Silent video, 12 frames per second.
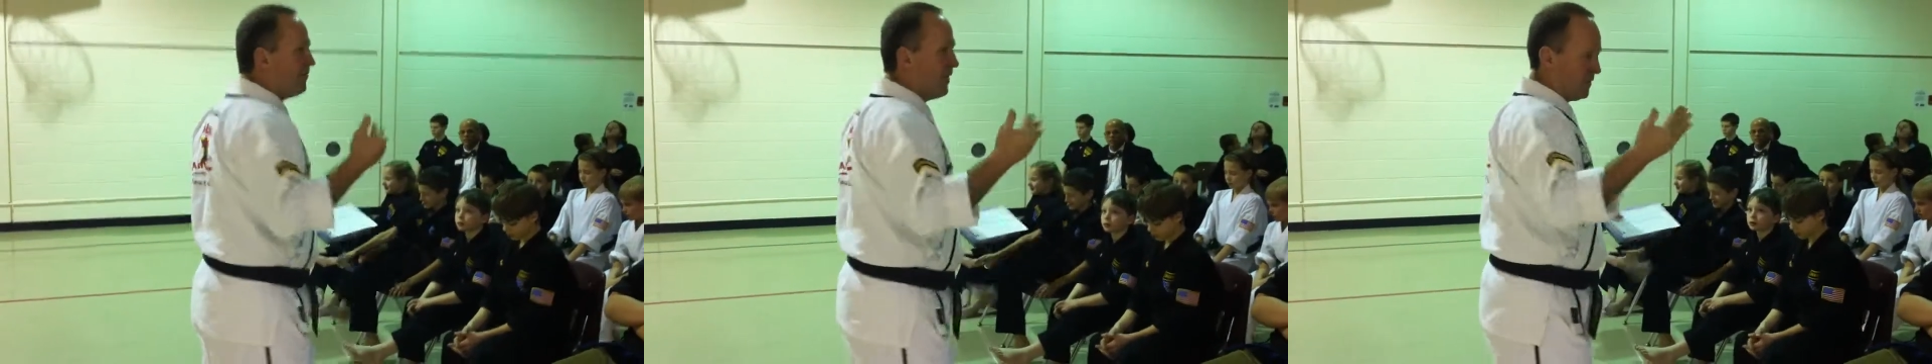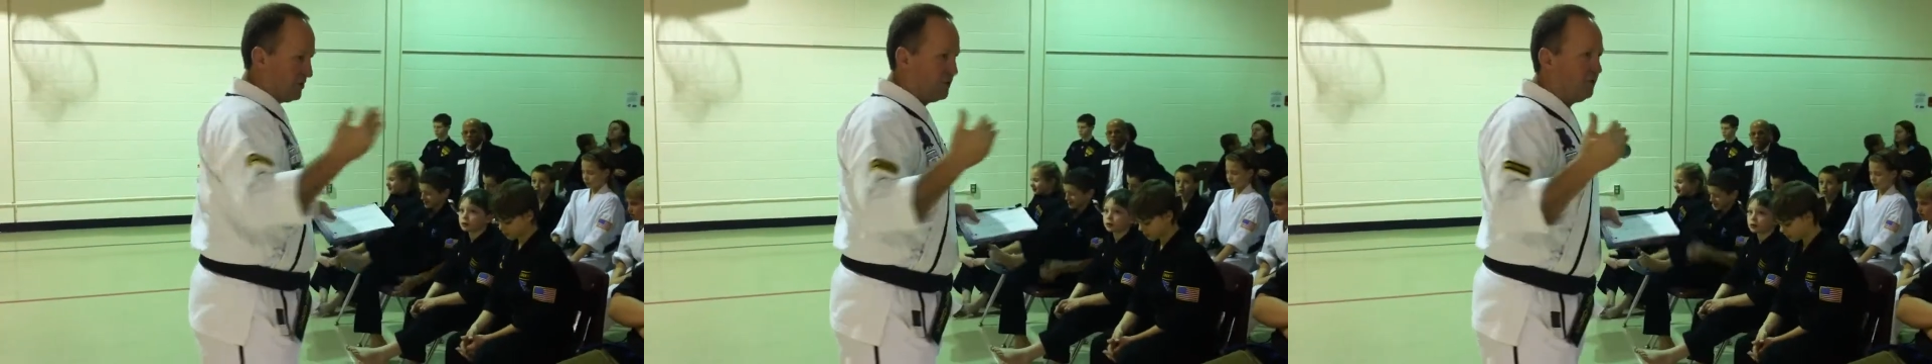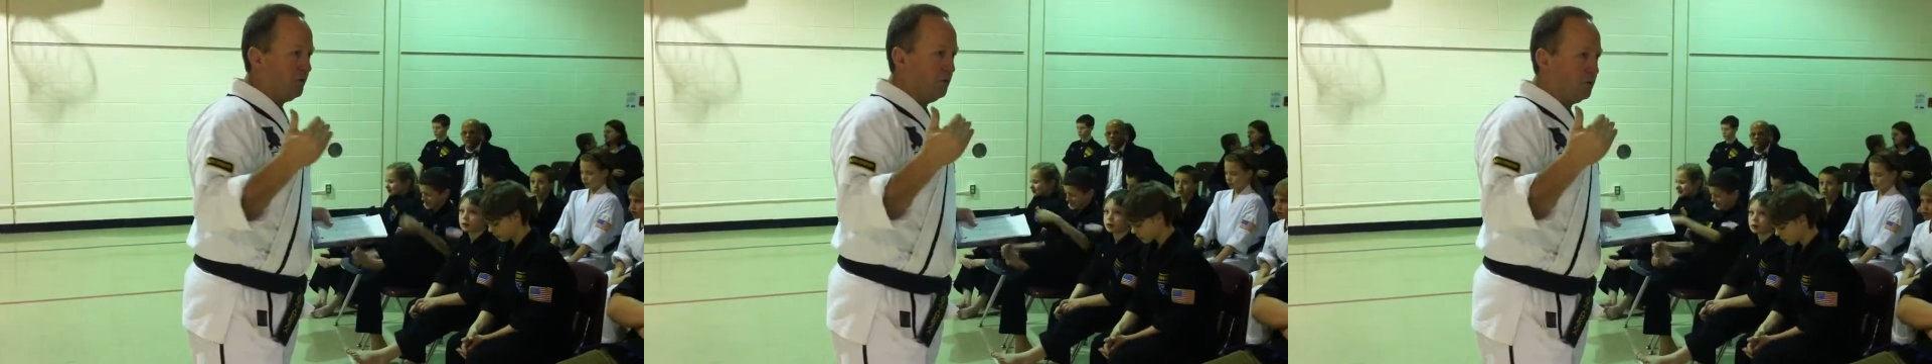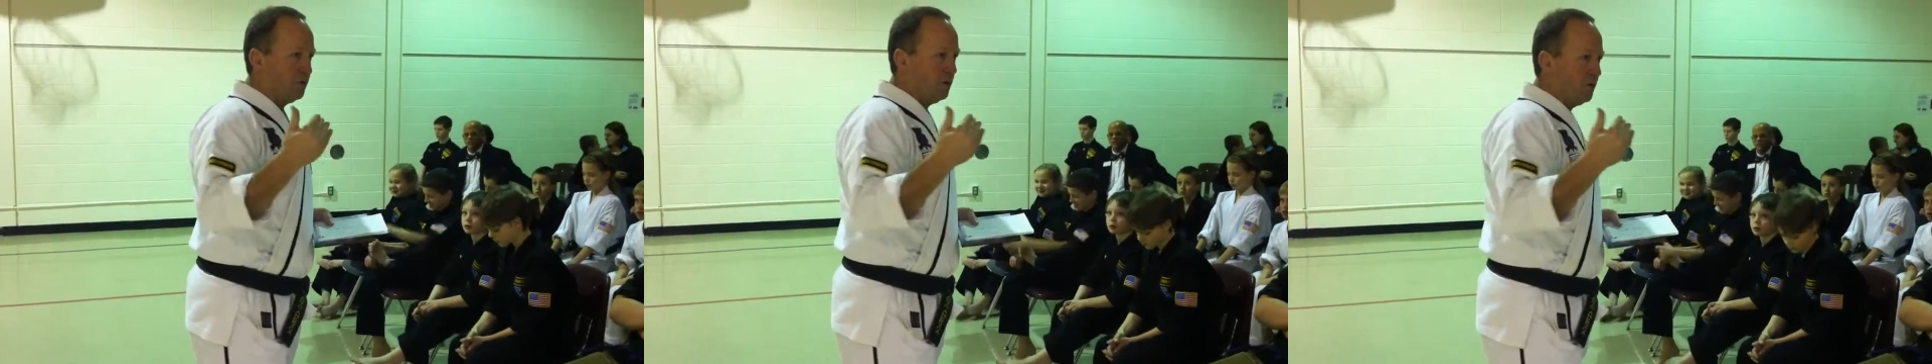have that too.
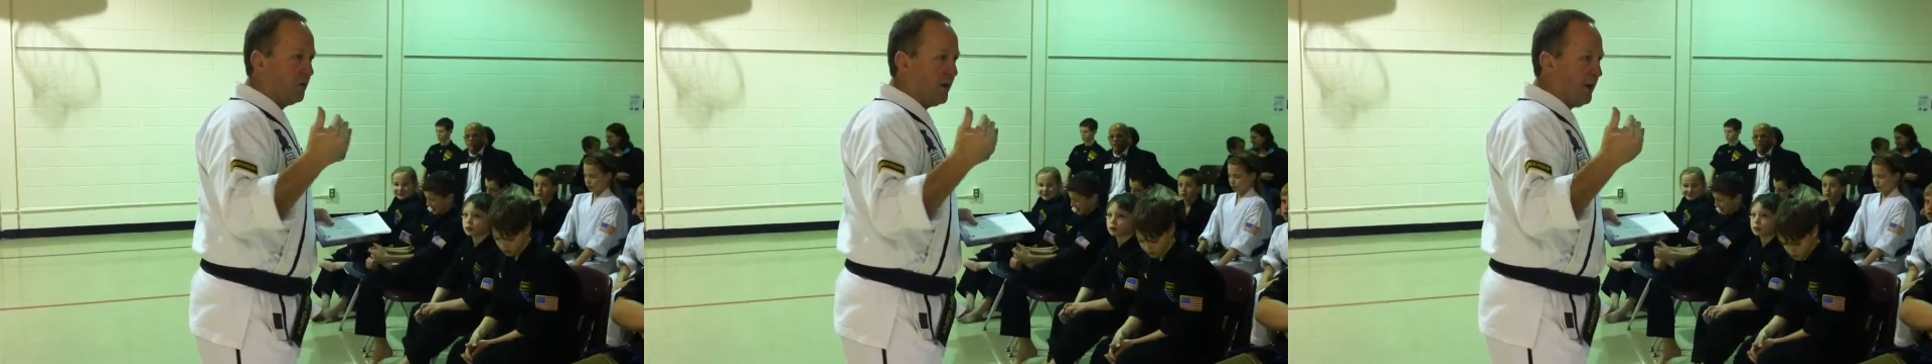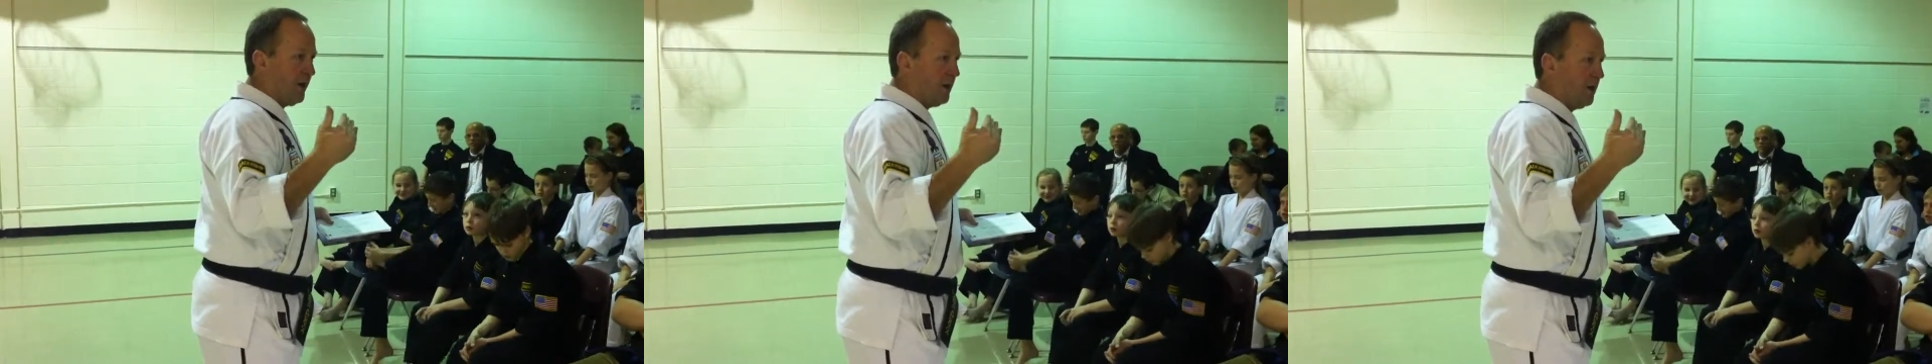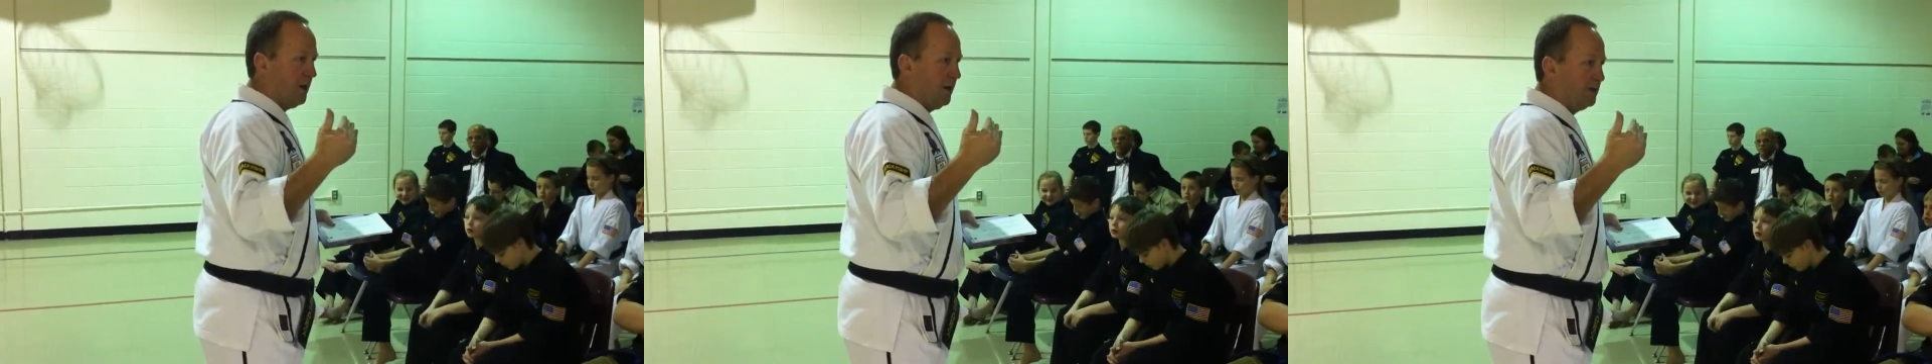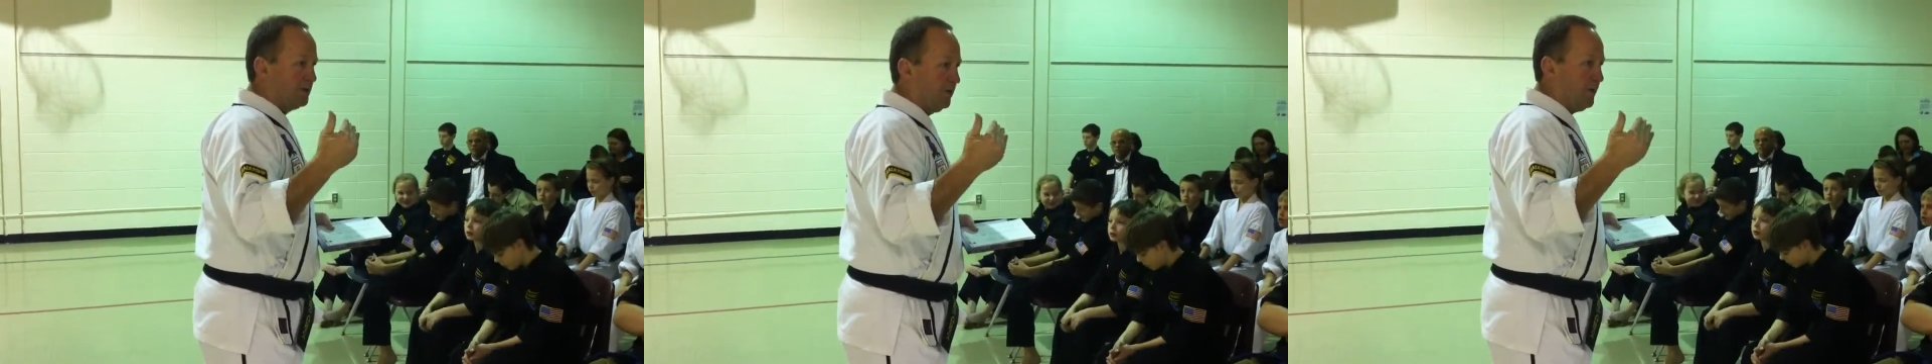Okay?
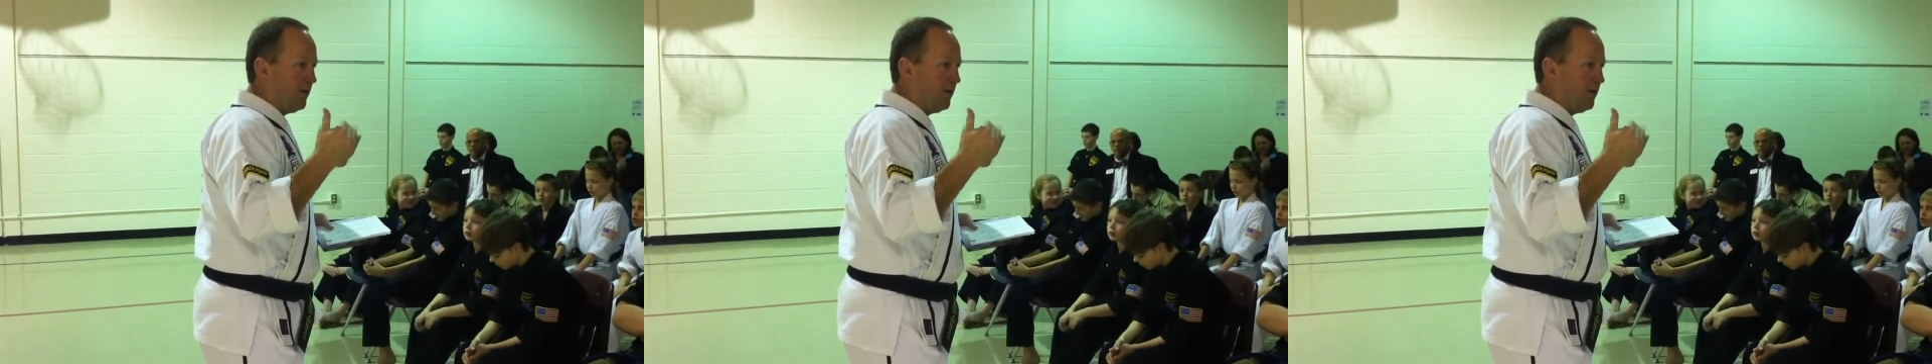So